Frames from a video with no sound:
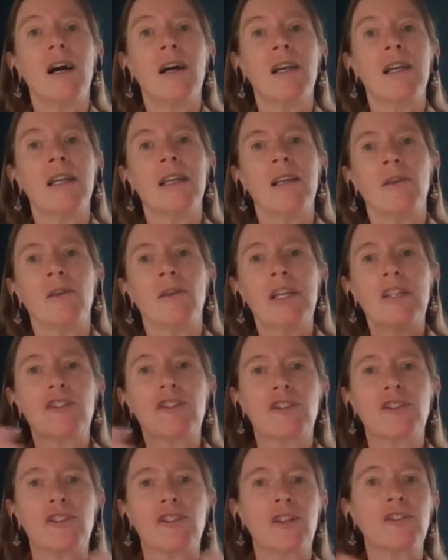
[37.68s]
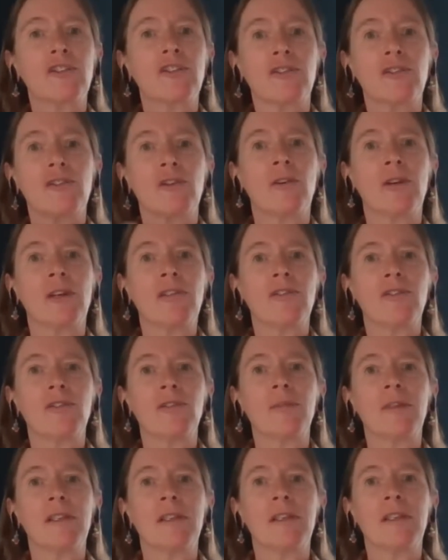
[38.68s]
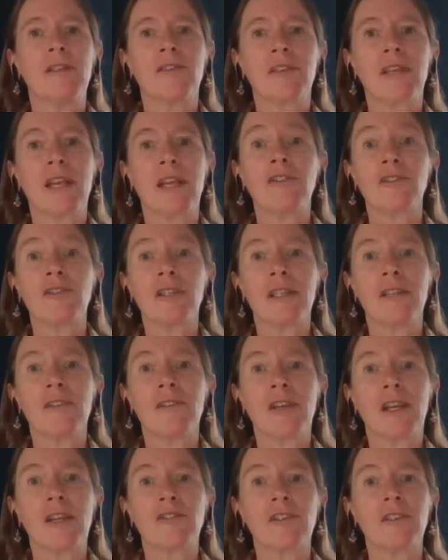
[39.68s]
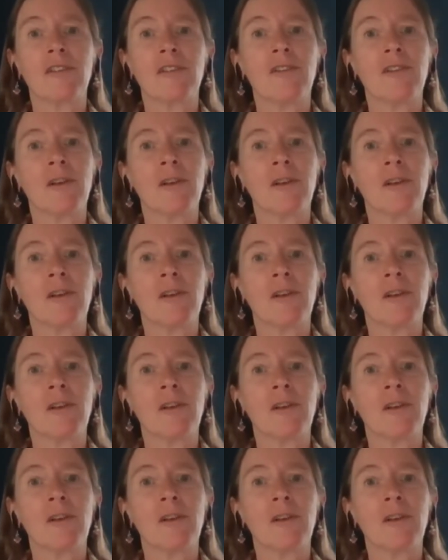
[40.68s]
Each church is going to be scheduling sessions,